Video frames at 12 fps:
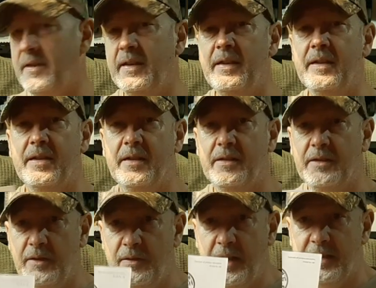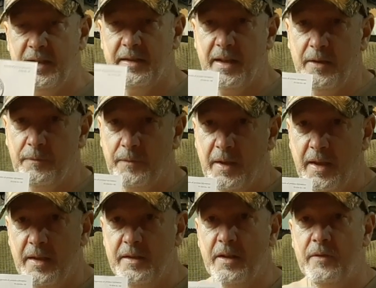these do let it down.
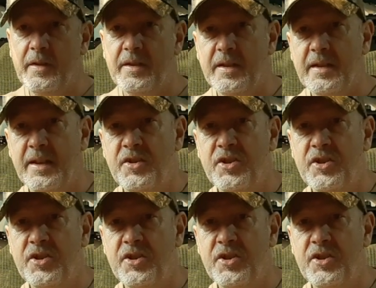So this is a